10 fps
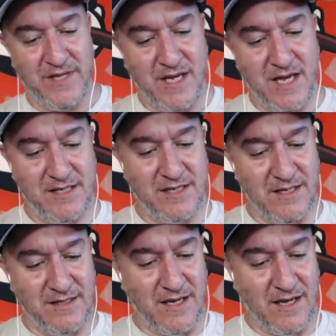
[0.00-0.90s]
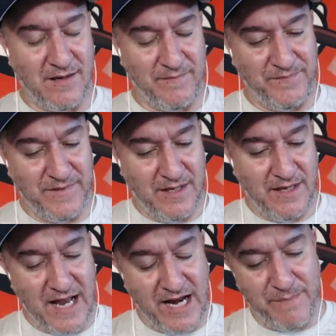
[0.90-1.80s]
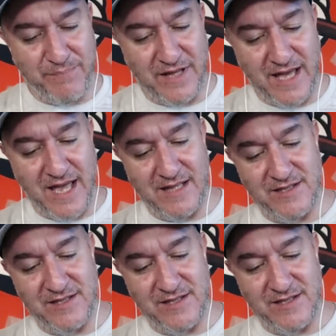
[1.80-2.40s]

He says, um, "Any plans